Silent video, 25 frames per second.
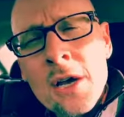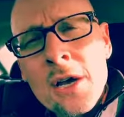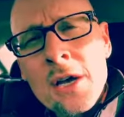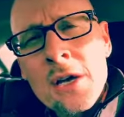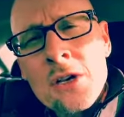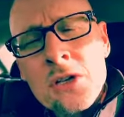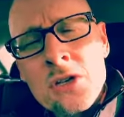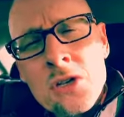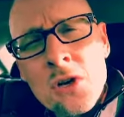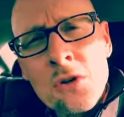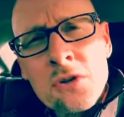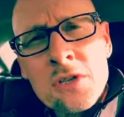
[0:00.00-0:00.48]

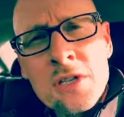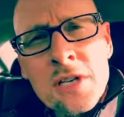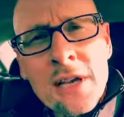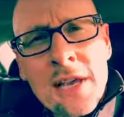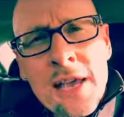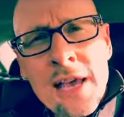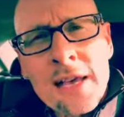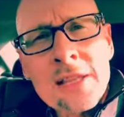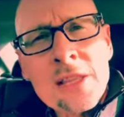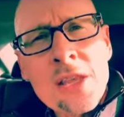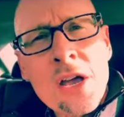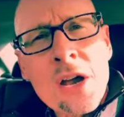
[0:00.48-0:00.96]
So to
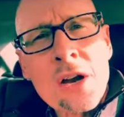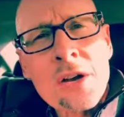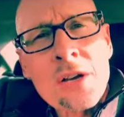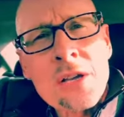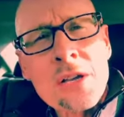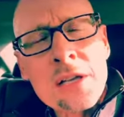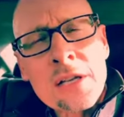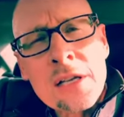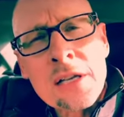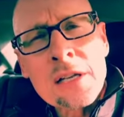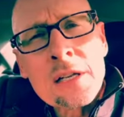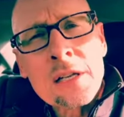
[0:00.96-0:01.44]
get there, you
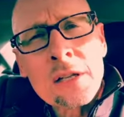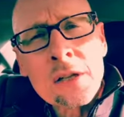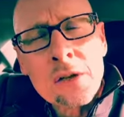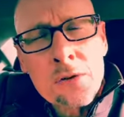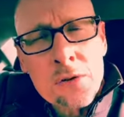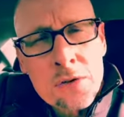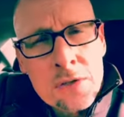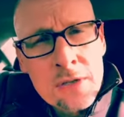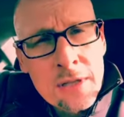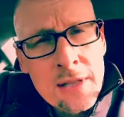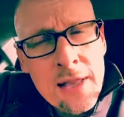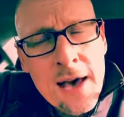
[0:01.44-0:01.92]
need to lose
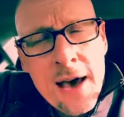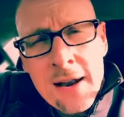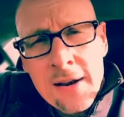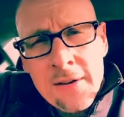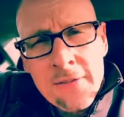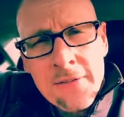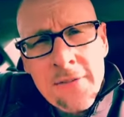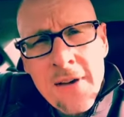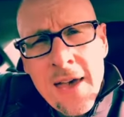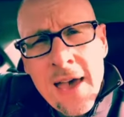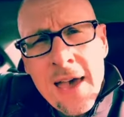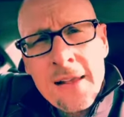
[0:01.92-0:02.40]
a lot of
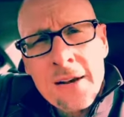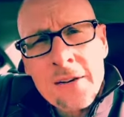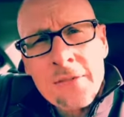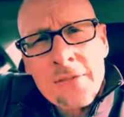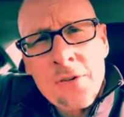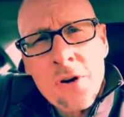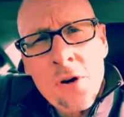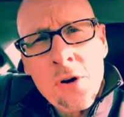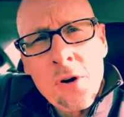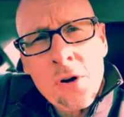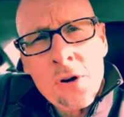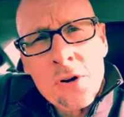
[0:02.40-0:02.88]
fat, of
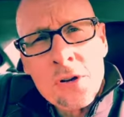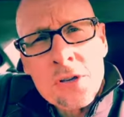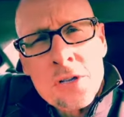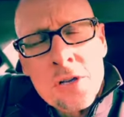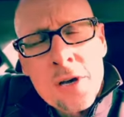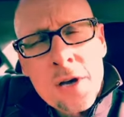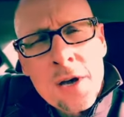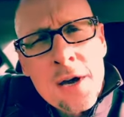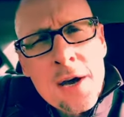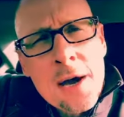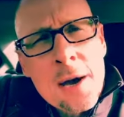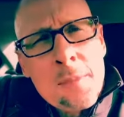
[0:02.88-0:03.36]
course.
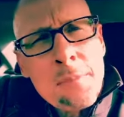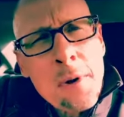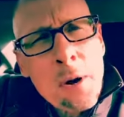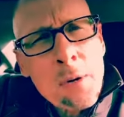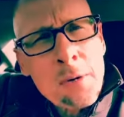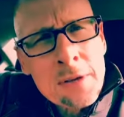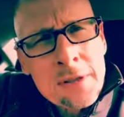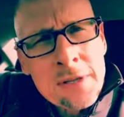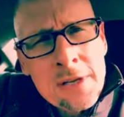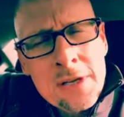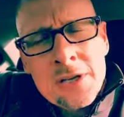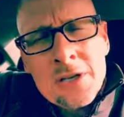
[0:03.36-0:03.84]
But with
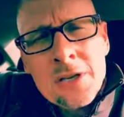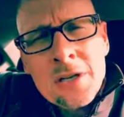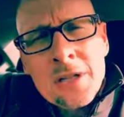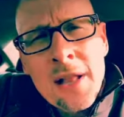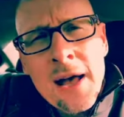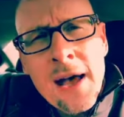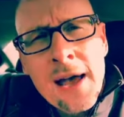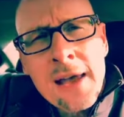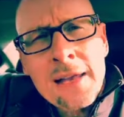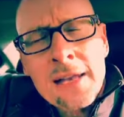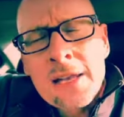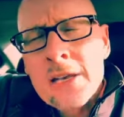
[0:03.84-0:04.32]
this
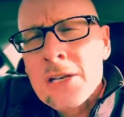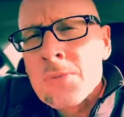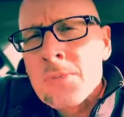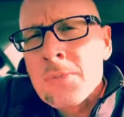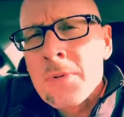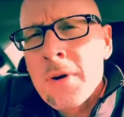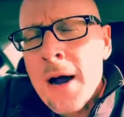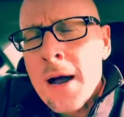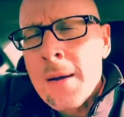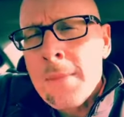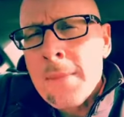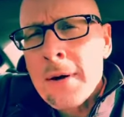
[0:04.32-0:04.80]
client, his
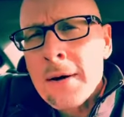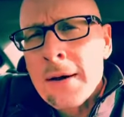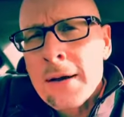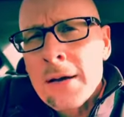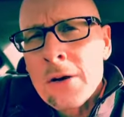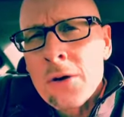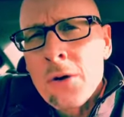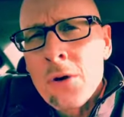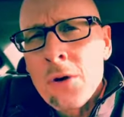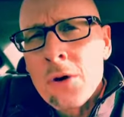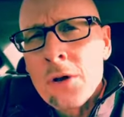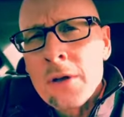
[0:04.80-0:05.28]
primary
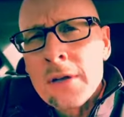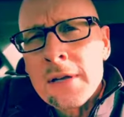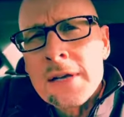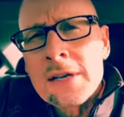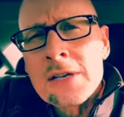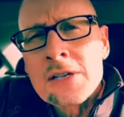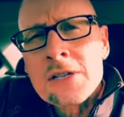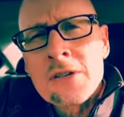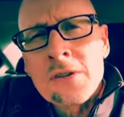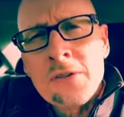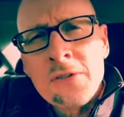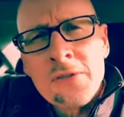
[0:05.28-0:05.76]
goal is
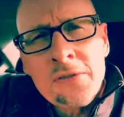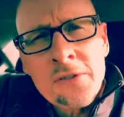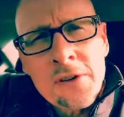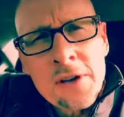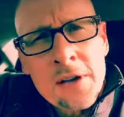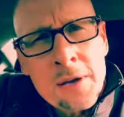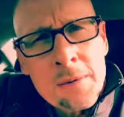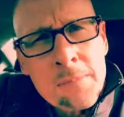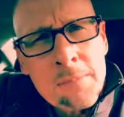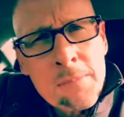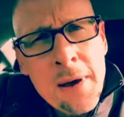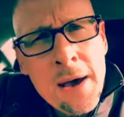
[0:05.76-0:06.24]
to feel
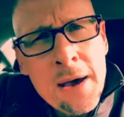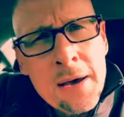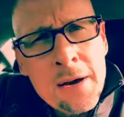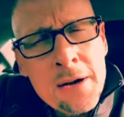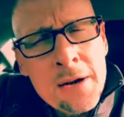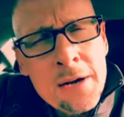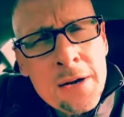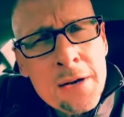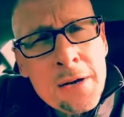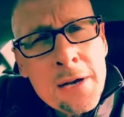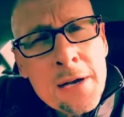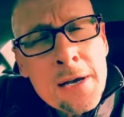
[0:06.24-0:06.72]

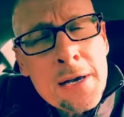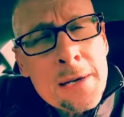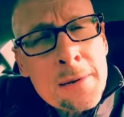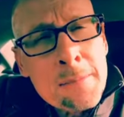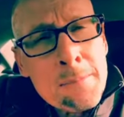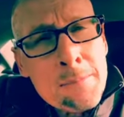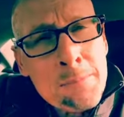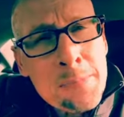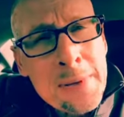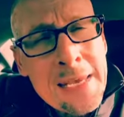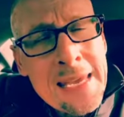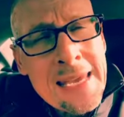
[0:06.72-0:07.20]
better,
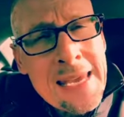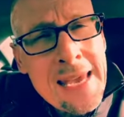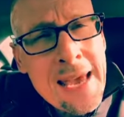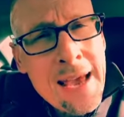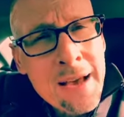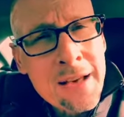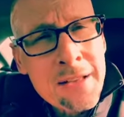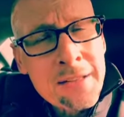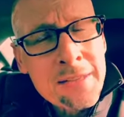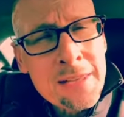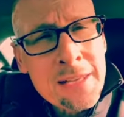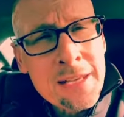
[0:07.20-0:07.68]
be
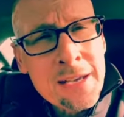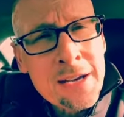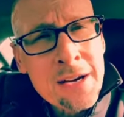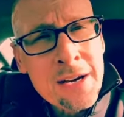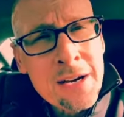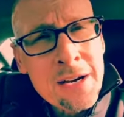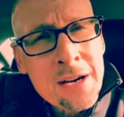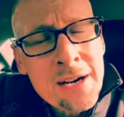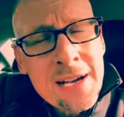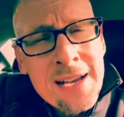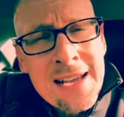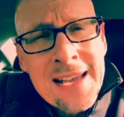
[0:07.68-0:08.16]

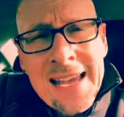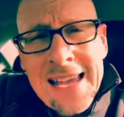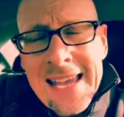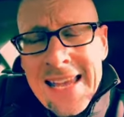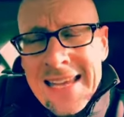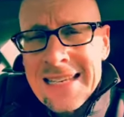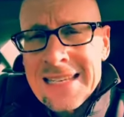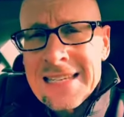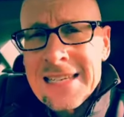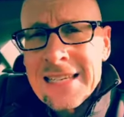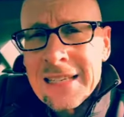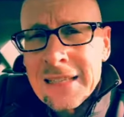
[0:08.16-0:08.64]
healthier,
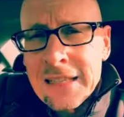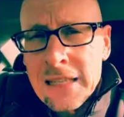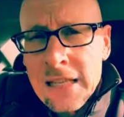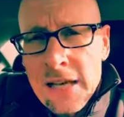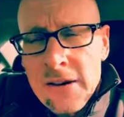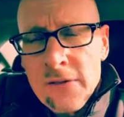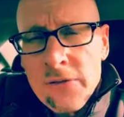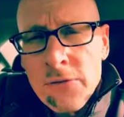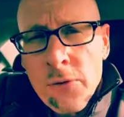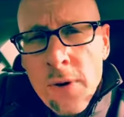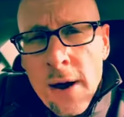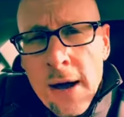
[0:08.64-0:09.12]
and to
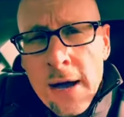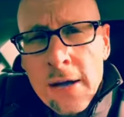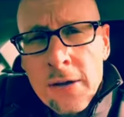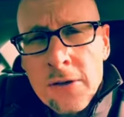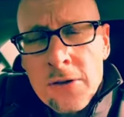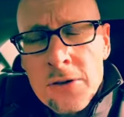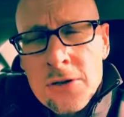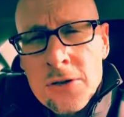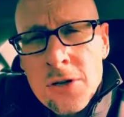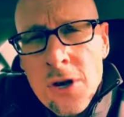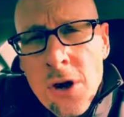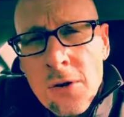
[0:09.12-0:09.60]
live well.
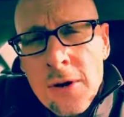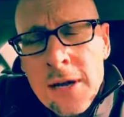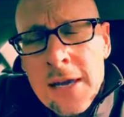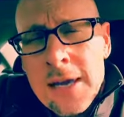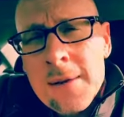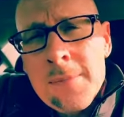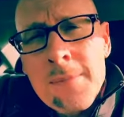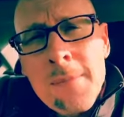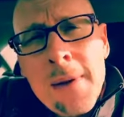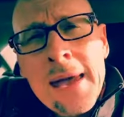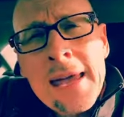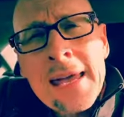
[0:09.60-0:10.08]
So he
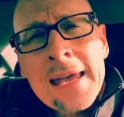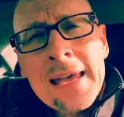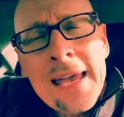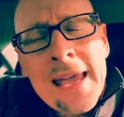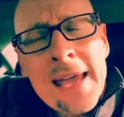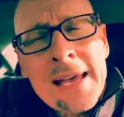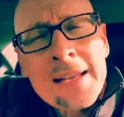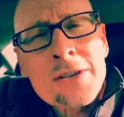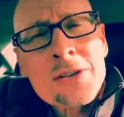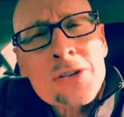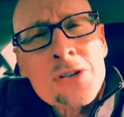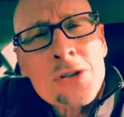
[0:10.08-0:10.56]
may
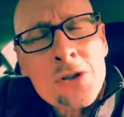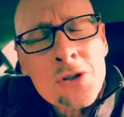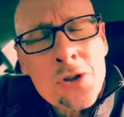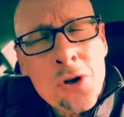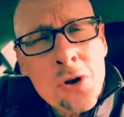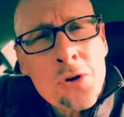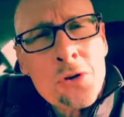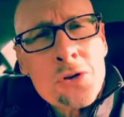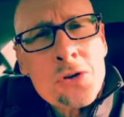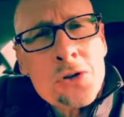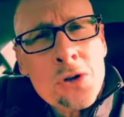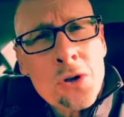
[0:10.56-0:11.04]
get to
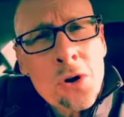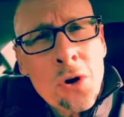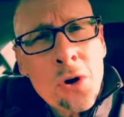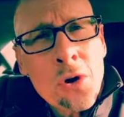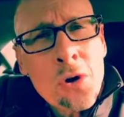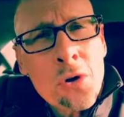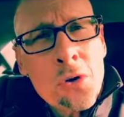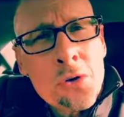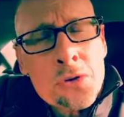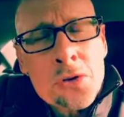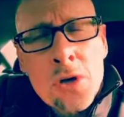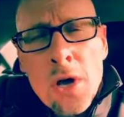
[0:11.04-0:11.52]
those
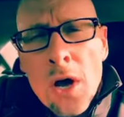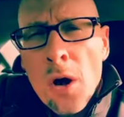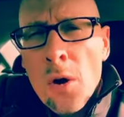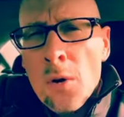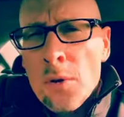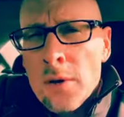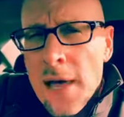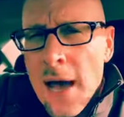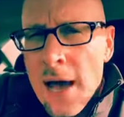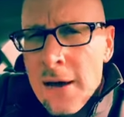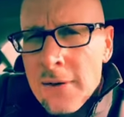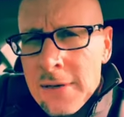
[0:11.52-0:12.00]
goals
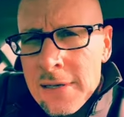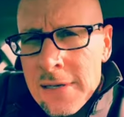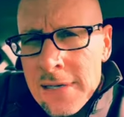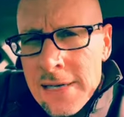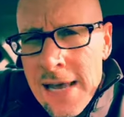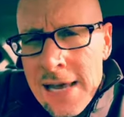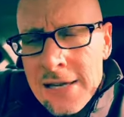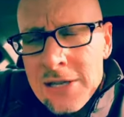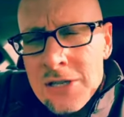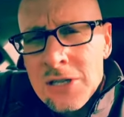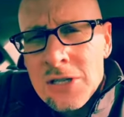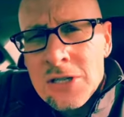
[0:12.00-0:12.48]
without
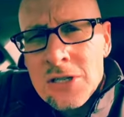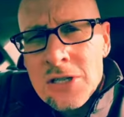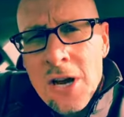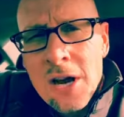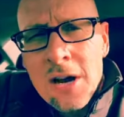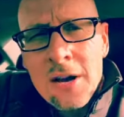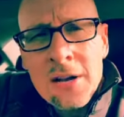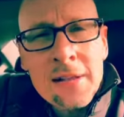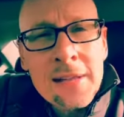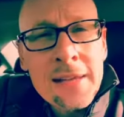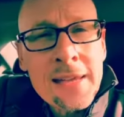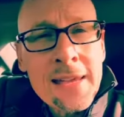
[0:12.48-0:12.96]

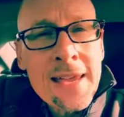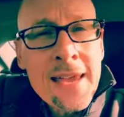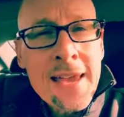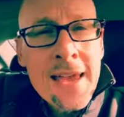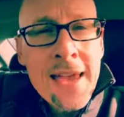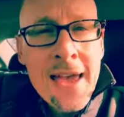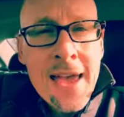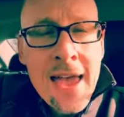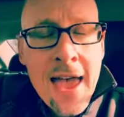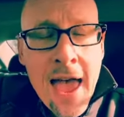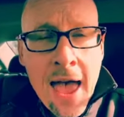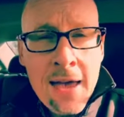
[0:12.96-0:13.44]
necessarily
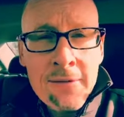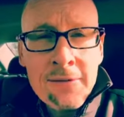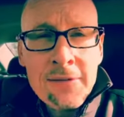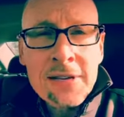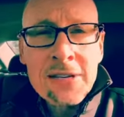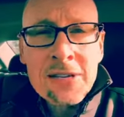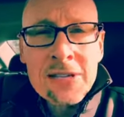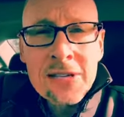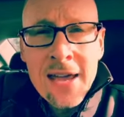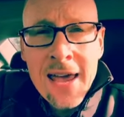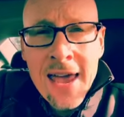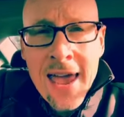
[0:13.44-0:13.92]
having
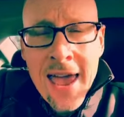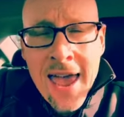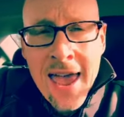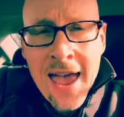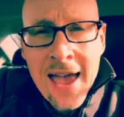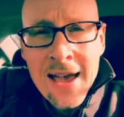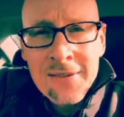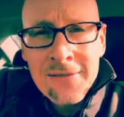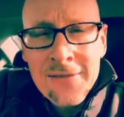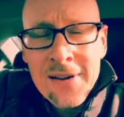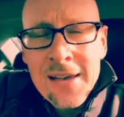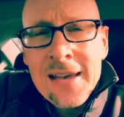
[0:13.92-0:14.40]
to
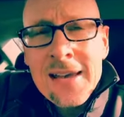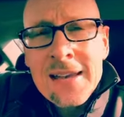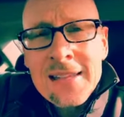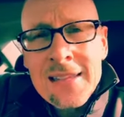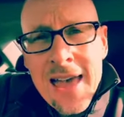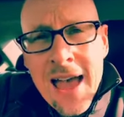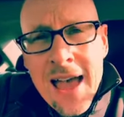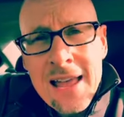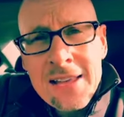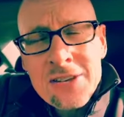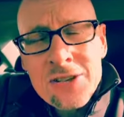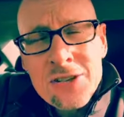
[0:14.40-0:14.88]
have
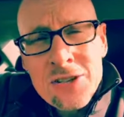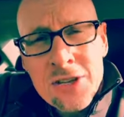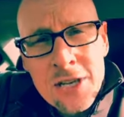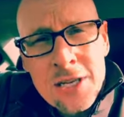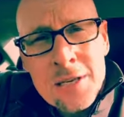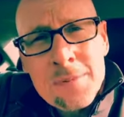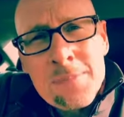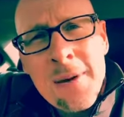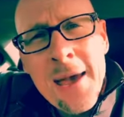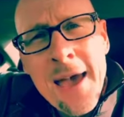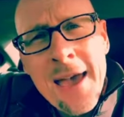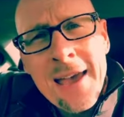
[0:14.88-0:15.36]
that
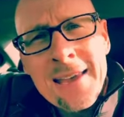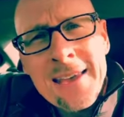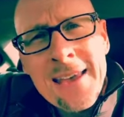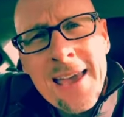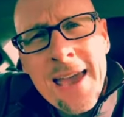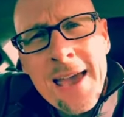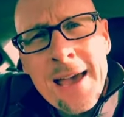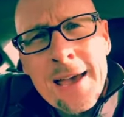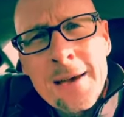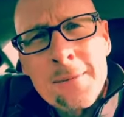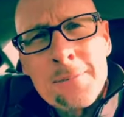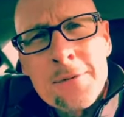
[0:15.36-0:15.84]
six-pack
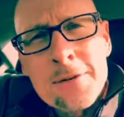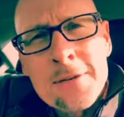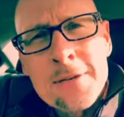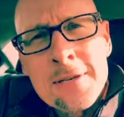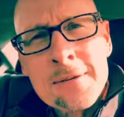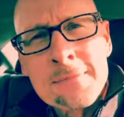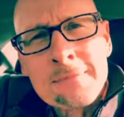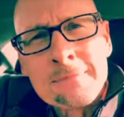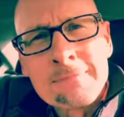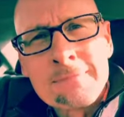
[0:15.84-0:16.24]
abs.